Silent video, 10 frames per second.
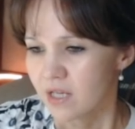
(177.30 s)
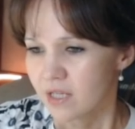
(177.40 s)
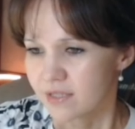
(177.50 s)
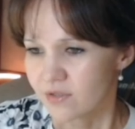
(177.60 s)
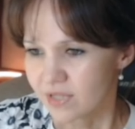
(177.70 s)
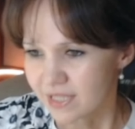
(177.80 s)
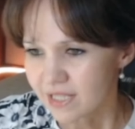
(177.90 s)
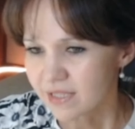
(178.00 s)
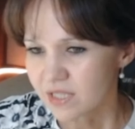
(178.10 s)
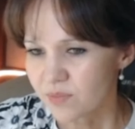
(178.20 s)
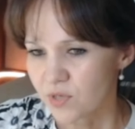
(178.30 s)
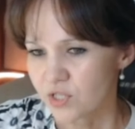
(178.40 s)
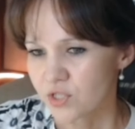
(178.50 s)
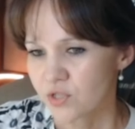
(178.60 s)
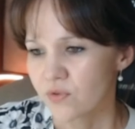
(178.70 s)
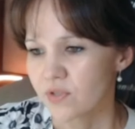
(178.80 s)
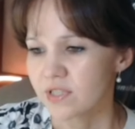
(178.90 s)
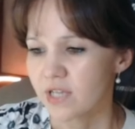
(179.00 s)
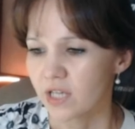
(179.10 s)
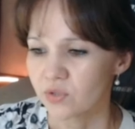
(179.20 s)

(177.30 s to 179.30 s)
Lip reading: There is still this pressure on this knight on